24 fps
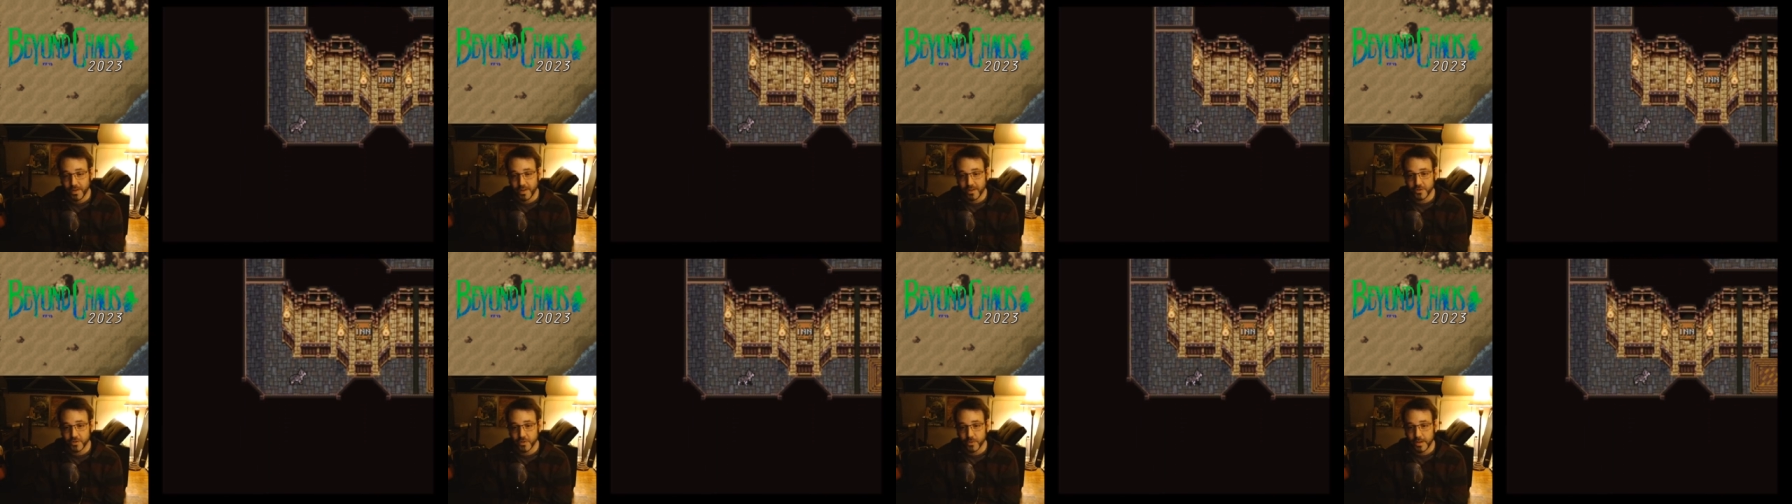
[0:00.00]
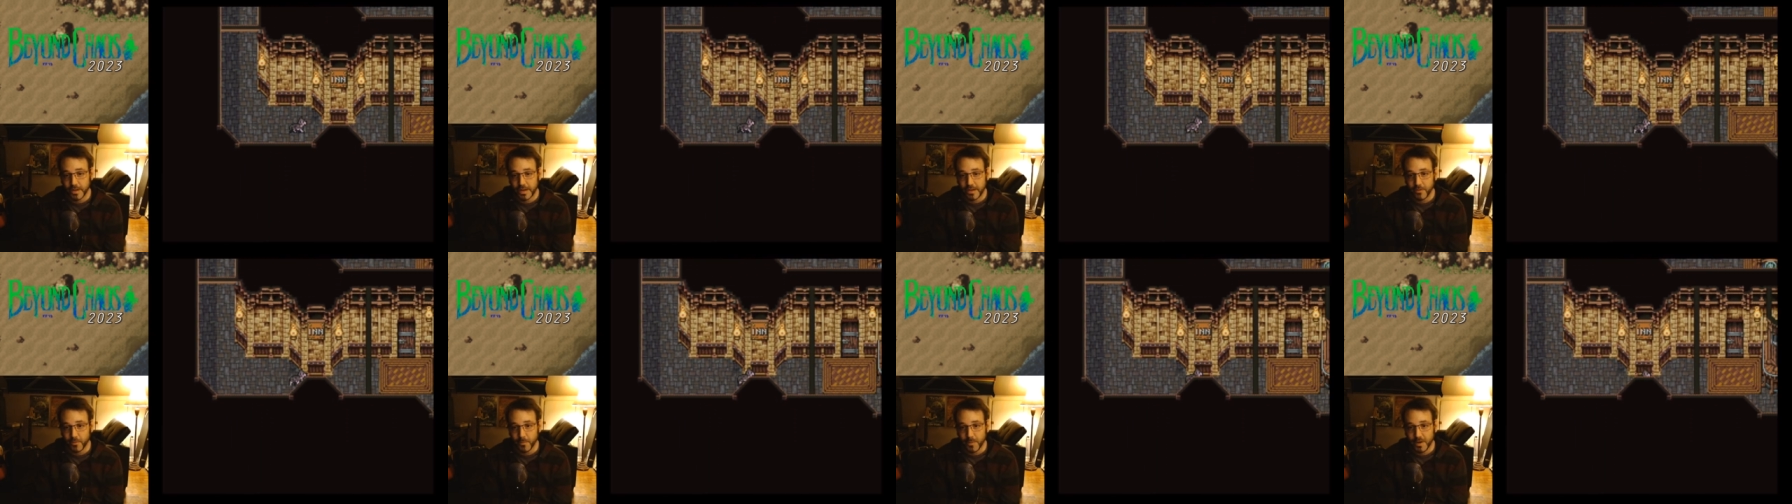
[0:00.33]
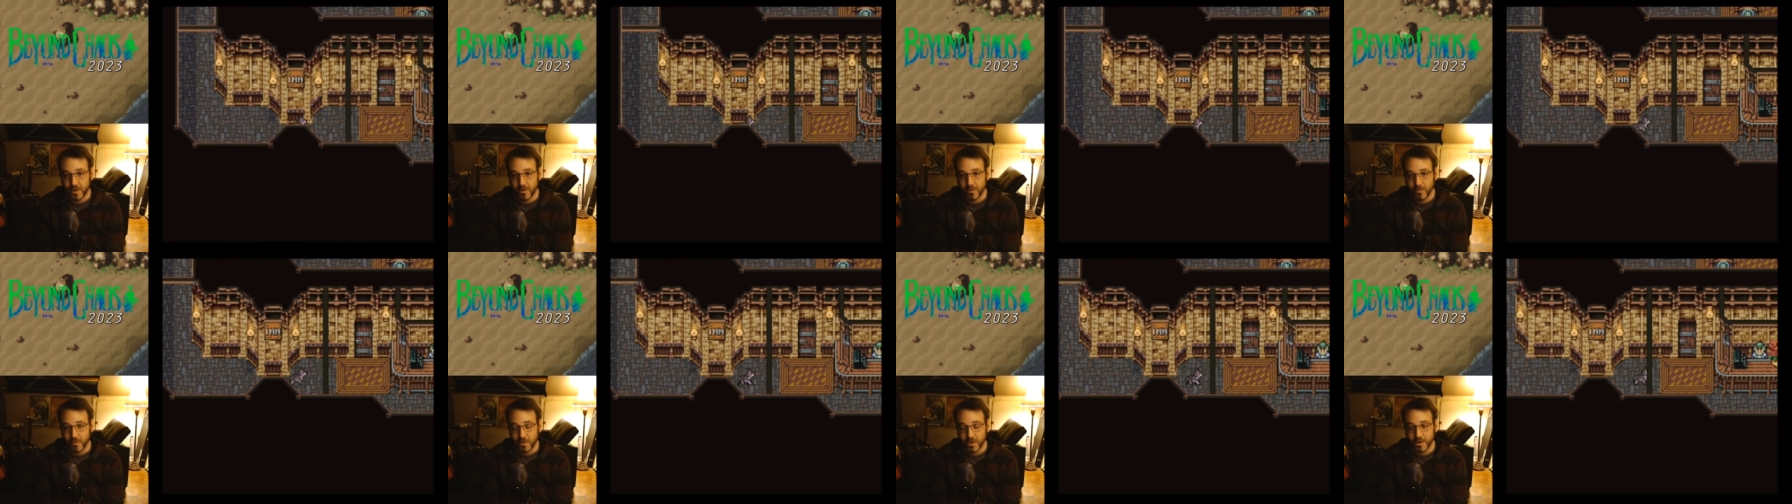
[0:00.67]
Actually, we have a
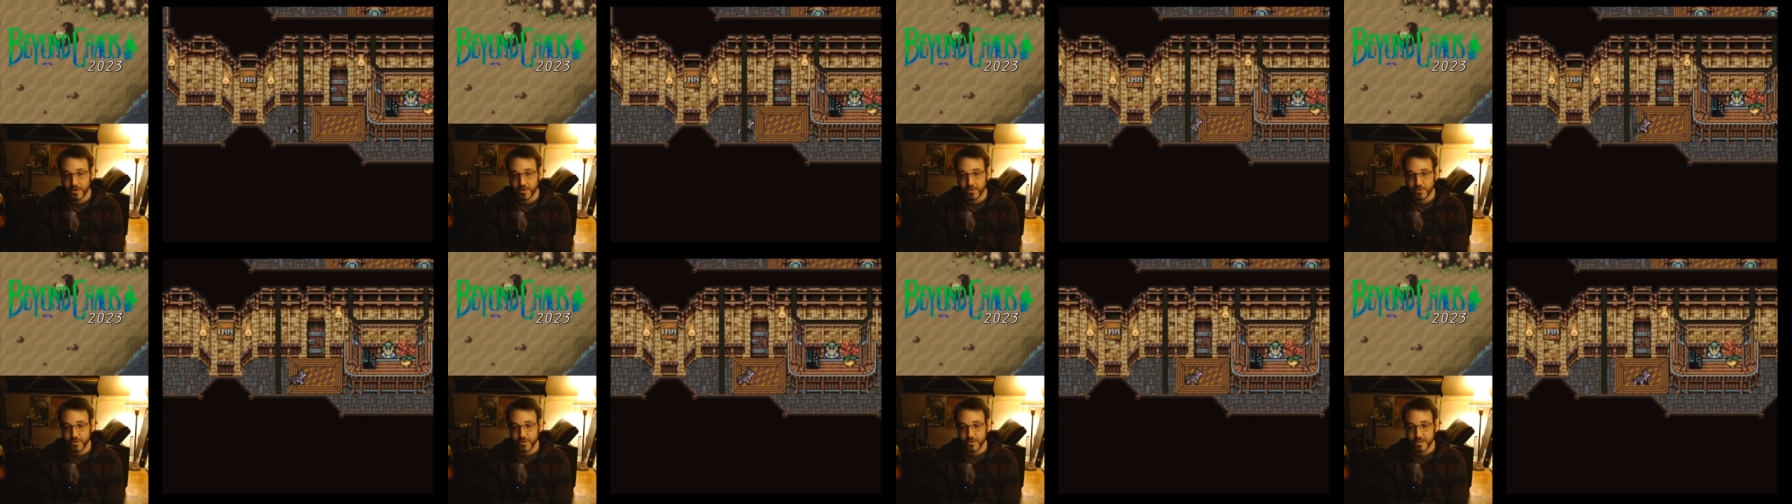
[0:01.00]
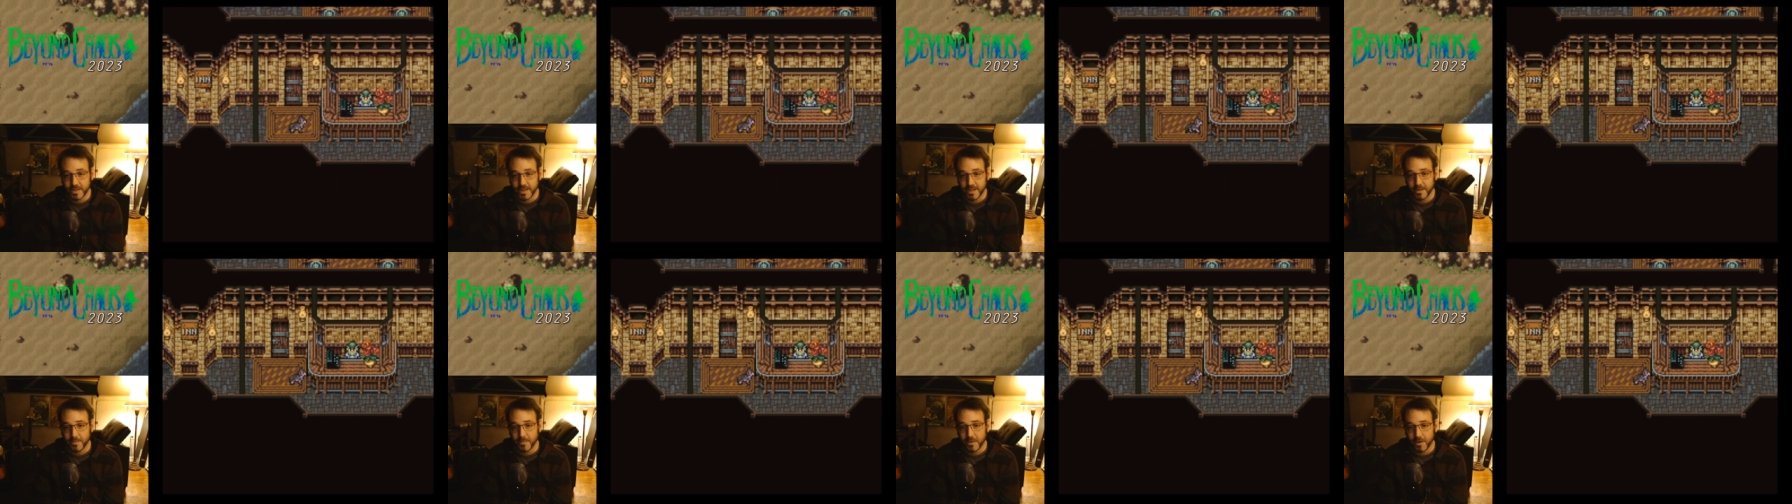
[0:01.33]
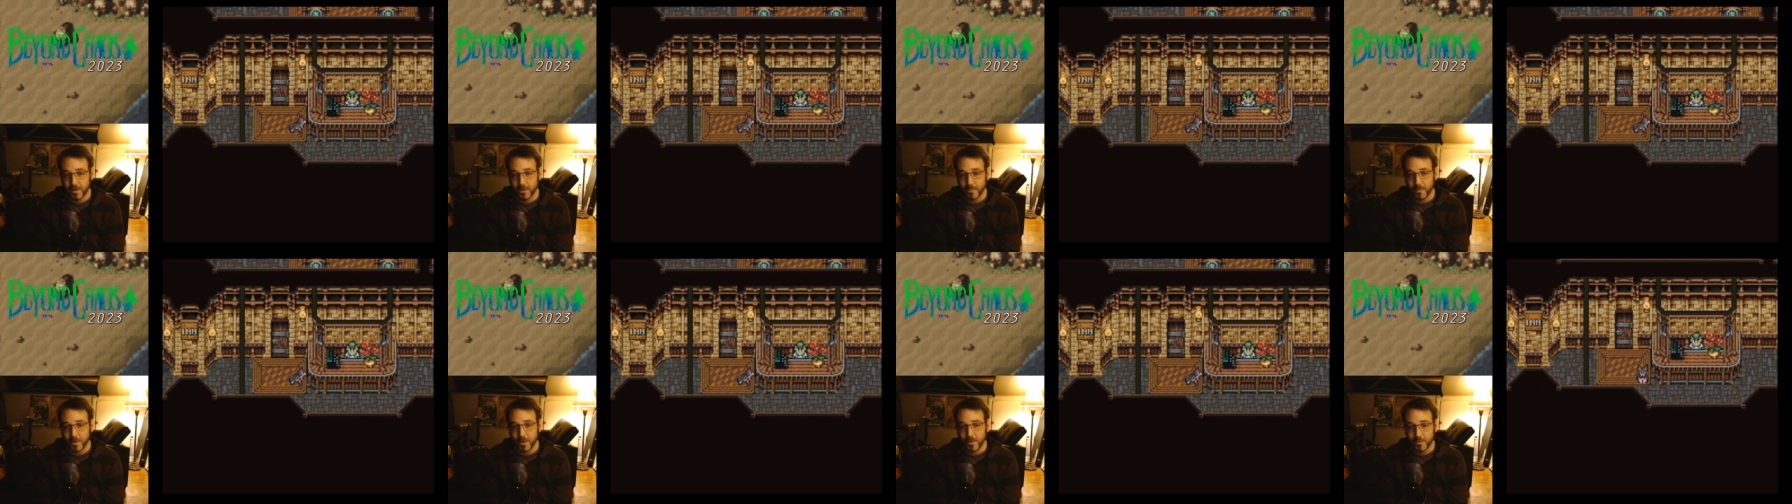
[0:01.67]
pair of running shoes and a
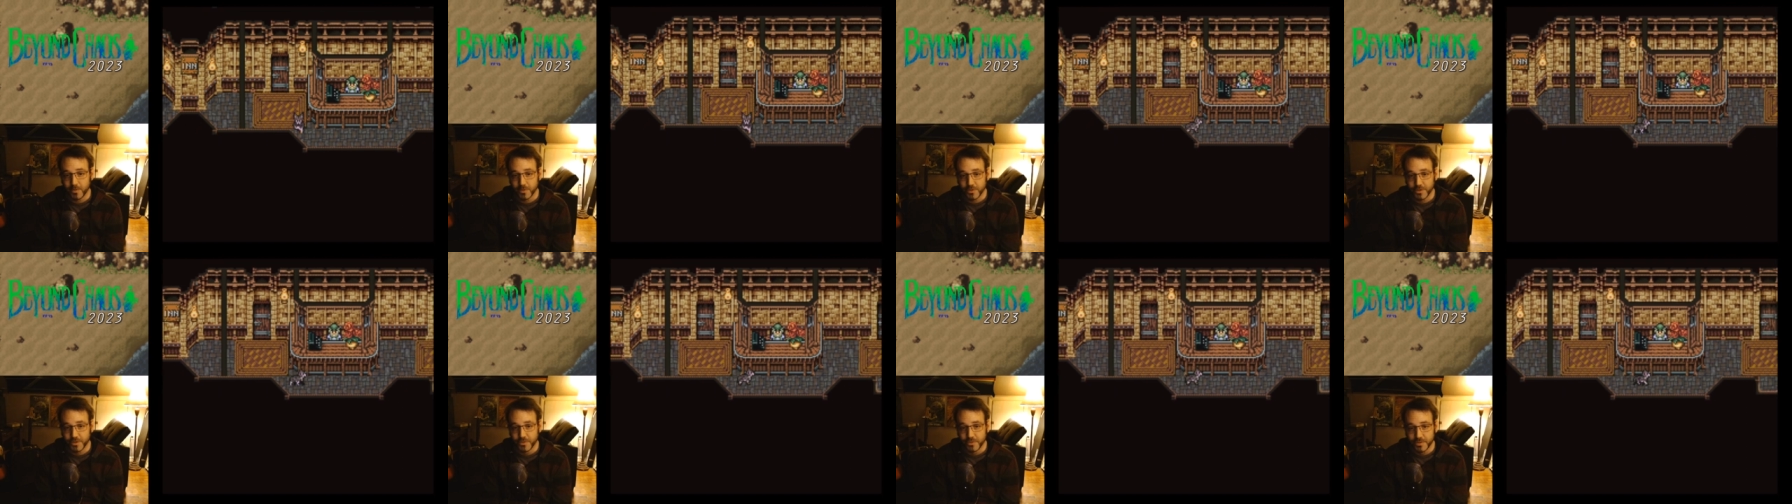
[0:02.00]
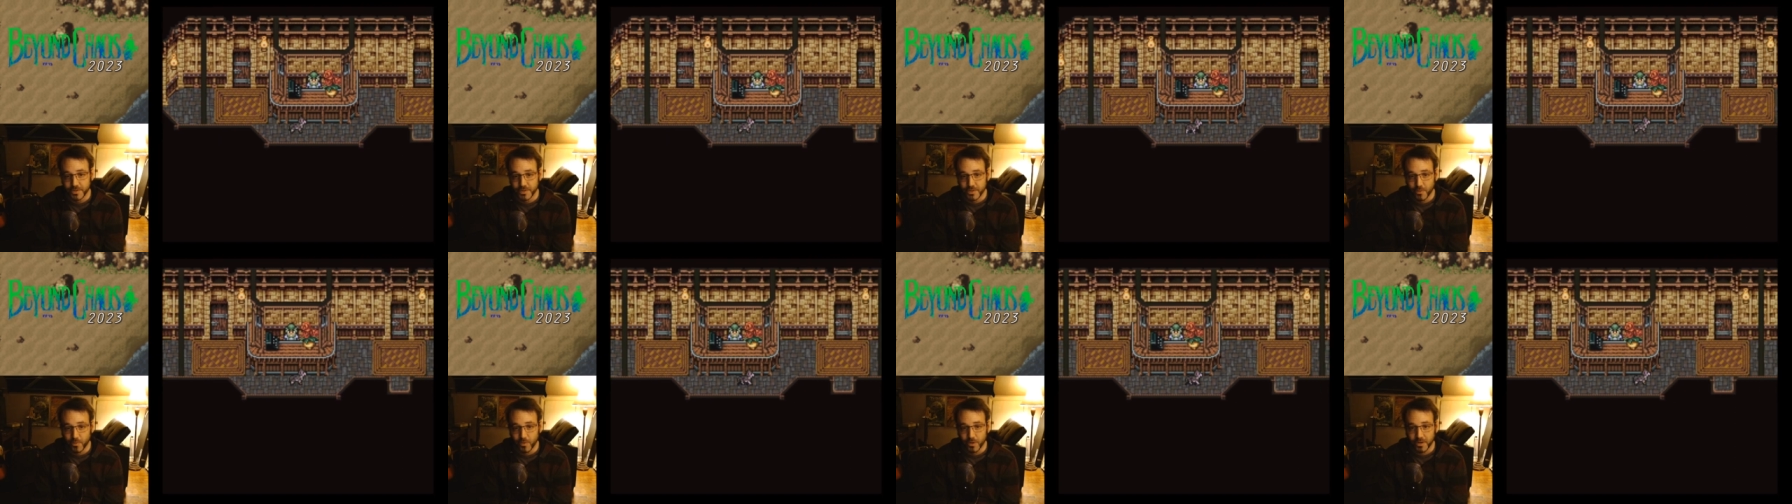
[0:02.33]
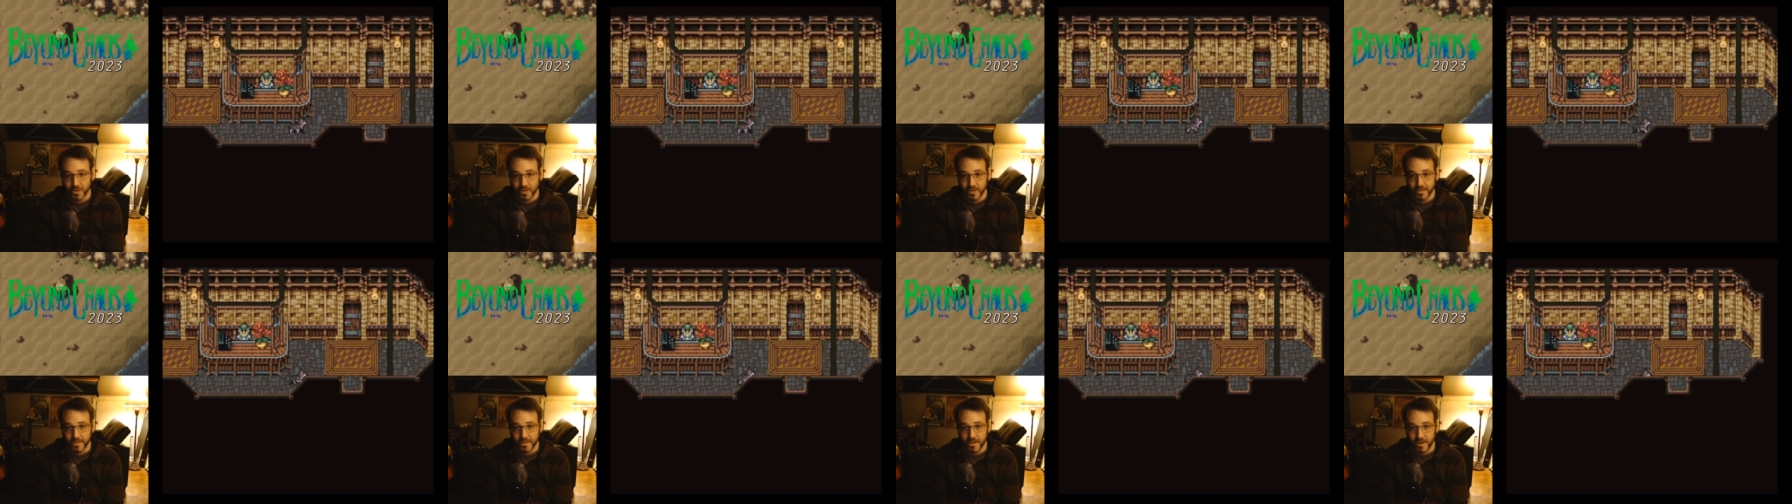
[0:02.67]
pair of marble shoes, so we're
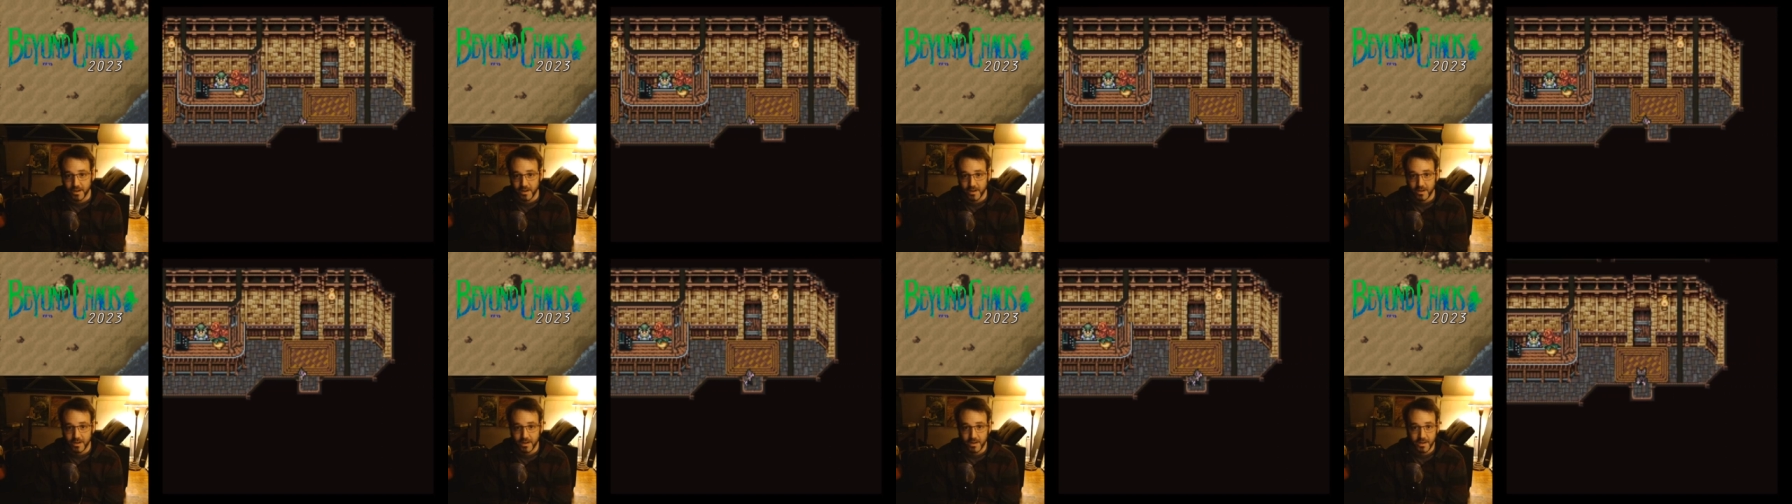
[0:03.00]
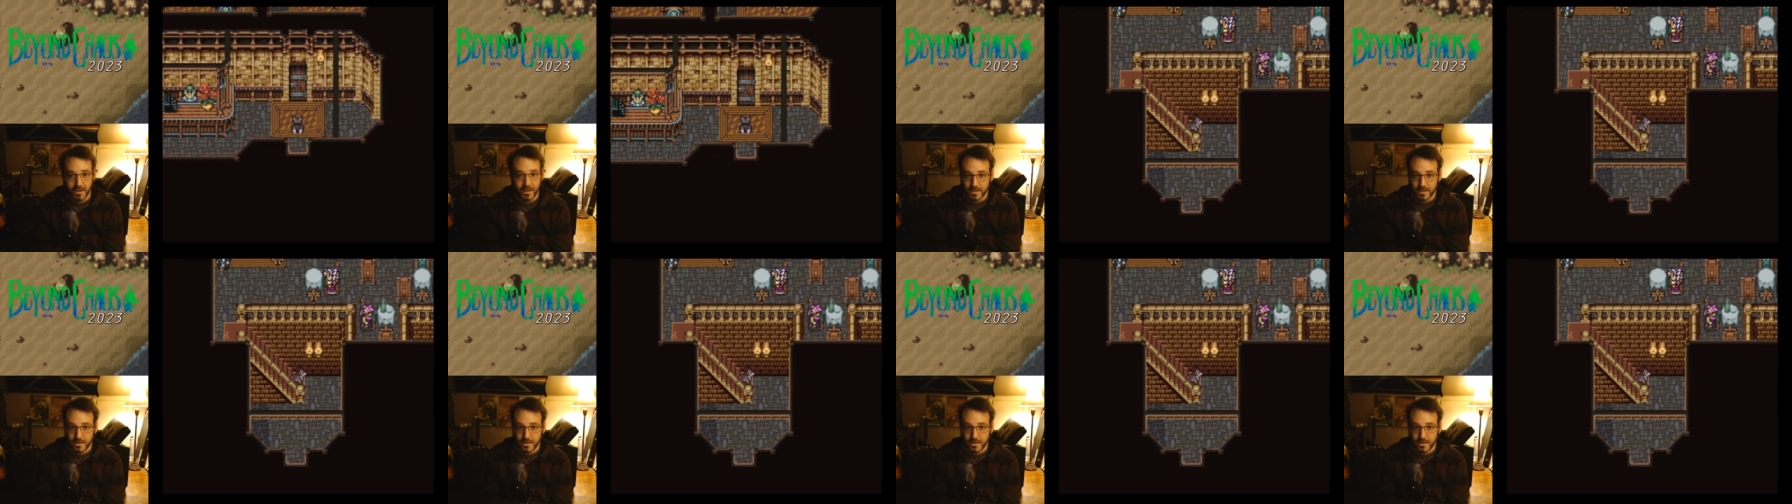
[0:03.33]
good there.